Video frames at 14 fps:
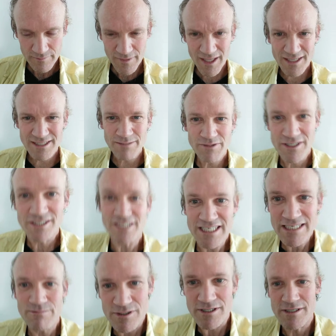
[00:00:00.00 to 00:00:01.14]
except this
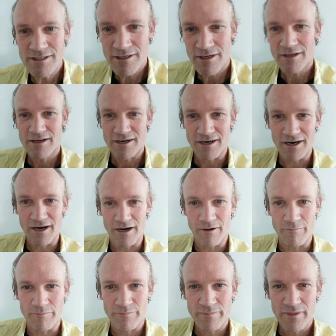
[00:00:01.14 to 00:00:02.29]
camera. Um,